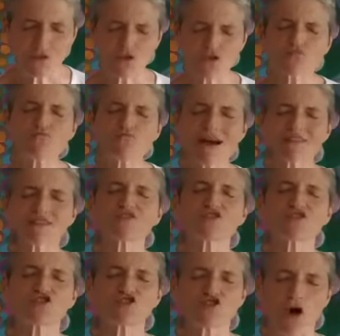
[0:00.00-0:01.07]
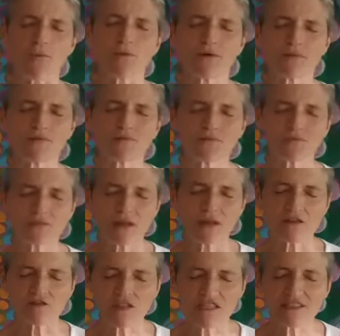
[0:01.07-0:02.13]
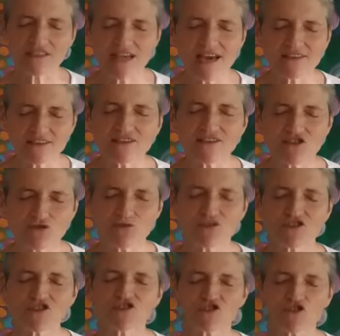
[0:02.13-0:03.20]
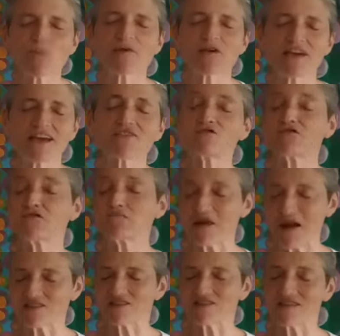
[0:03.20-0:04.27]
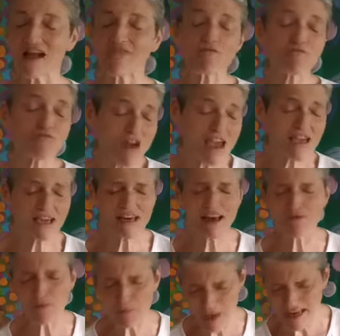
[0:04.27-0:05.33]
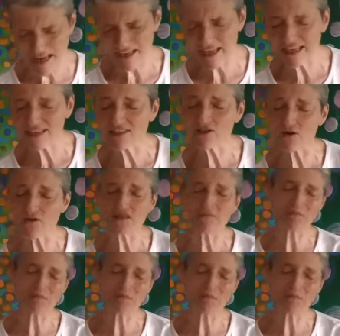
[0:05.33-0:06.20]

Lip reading: You mustn't stop. There is a tendency to want to stop and get off the bus and have a break and have a picnic and go in the